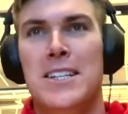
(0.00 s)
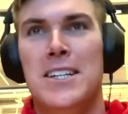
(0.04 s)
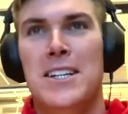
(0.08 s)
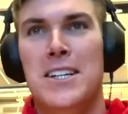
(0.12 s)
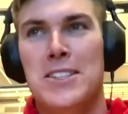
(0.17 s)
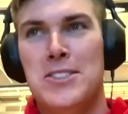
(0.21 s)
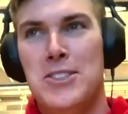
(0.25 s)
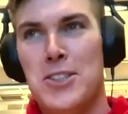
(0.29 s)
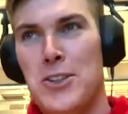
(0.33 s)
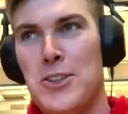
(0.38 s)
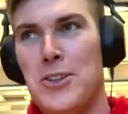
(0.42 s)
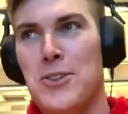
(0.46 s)

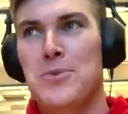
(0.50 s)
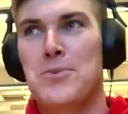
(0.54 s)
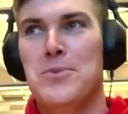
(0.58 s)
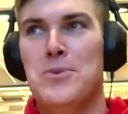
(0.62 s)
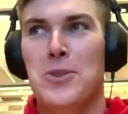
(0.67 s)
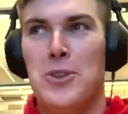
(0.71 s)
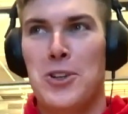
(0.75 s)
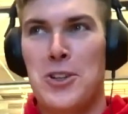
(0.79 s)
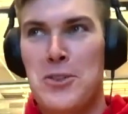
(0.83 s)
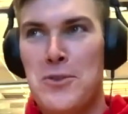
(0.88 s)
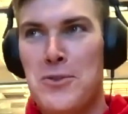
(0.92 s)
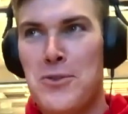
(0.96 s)
So you're
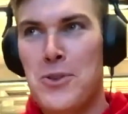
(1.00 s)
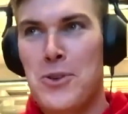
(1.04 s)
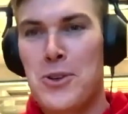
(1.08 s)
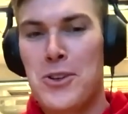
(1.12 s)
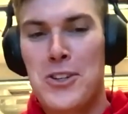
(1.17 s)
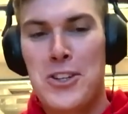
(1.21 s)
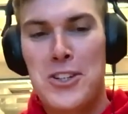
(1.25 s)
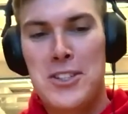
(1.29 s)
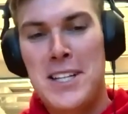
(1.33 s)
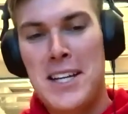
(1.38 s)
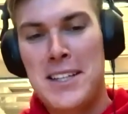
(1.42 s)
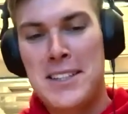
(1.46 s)
looking forward.
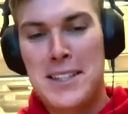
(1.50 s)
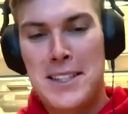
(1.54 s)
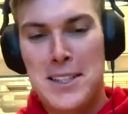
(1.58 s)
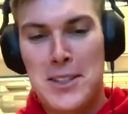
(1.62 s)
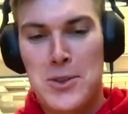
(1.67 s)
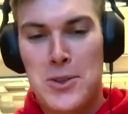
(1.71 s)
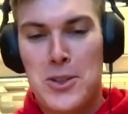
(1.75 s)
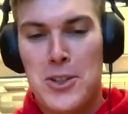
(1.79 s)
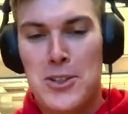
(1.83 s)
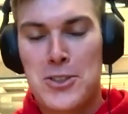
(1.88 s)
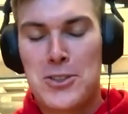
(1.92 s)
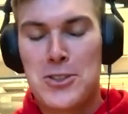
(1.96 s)
You take that
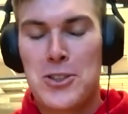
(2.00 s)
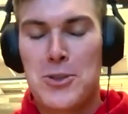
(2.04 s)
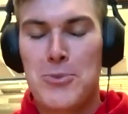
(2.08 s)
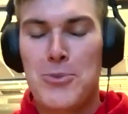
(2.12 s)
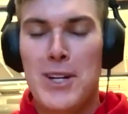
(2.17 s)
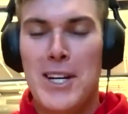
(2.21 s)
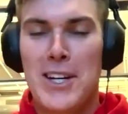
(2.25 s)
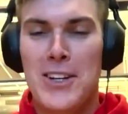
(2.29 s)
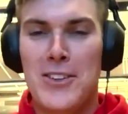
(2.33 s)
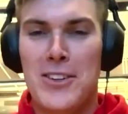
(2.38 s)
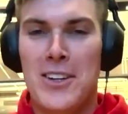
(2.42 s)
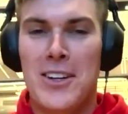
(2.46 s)
little All-Star
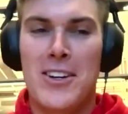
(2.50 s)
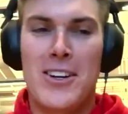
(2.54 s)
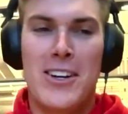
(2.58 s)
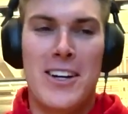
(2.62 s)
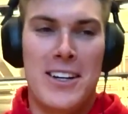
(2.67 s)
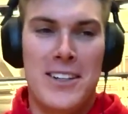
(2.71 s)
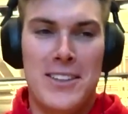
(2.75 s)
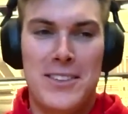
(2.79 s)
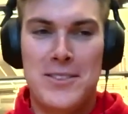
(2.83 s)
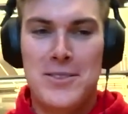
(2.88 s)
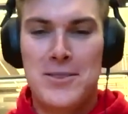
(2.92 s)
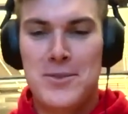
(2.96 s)
break, and you're like, all
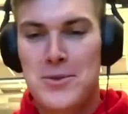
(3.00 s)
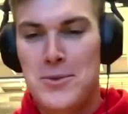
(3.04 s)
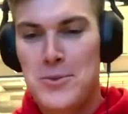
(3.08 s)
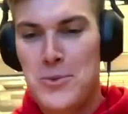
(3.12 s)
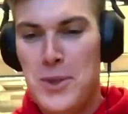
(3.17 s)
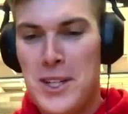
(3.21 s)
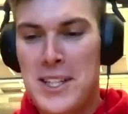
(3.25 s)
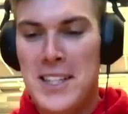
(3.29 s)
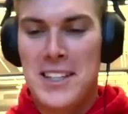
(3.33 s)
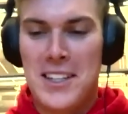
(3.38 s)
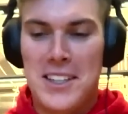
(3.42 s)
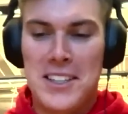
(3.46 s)
right, we
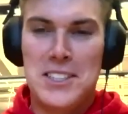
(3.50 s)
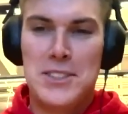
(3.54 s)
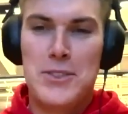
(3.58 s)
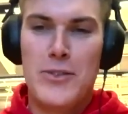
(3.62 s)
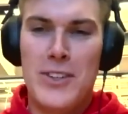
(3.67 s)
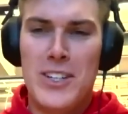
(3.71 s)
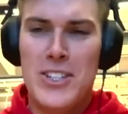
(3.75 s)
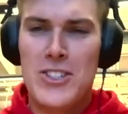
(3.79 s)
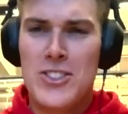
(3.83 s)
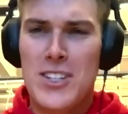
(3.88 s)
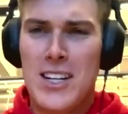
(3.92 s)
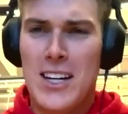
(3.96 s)
can at least
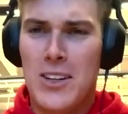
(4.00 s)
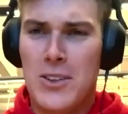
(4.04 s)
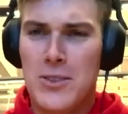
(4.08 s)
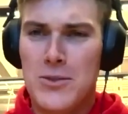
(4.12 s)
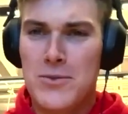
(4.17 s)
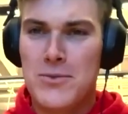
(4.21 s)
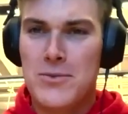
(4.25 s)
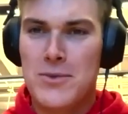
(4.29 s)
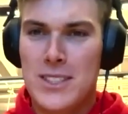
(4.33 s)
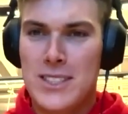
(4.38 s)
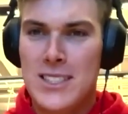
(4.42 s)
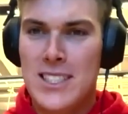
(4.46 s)
finish out
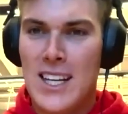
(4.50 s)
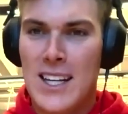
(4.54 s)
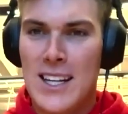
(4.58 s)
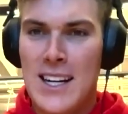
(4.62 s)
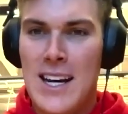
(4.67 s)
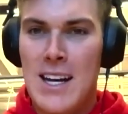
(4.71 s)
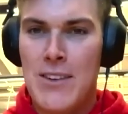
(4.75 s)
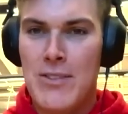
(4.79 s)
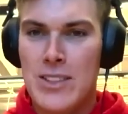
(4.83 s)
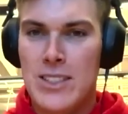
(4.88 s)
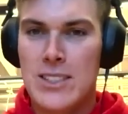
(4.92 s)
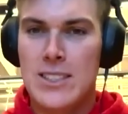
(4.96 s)
the second
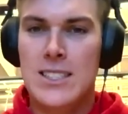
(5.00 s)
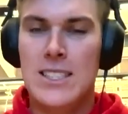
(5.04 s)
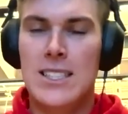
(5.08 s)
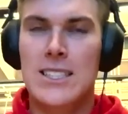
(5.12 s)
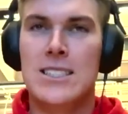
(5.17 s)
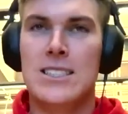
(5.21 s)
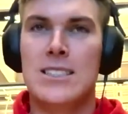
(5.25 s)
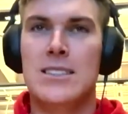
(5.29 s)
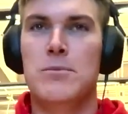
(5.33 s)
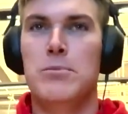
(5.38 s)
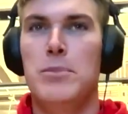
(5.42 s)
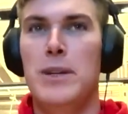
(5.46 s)
half of the
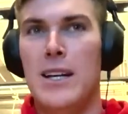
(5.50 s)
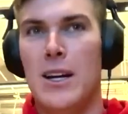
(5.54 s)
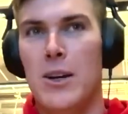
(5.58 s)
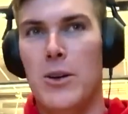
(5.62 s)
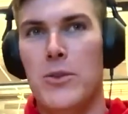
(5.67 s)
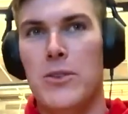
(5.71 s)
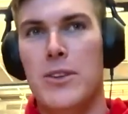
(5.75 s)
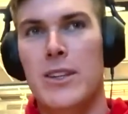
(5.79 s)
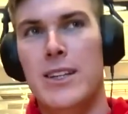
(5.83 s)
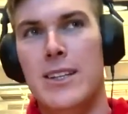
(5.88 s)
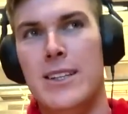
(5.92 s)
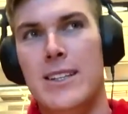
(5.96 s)
season, be
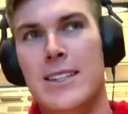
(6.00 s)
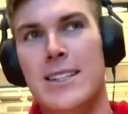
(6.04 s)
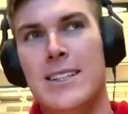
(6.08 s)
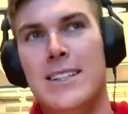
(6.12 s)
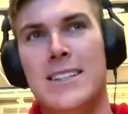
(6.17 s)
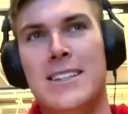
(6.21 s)
healthy.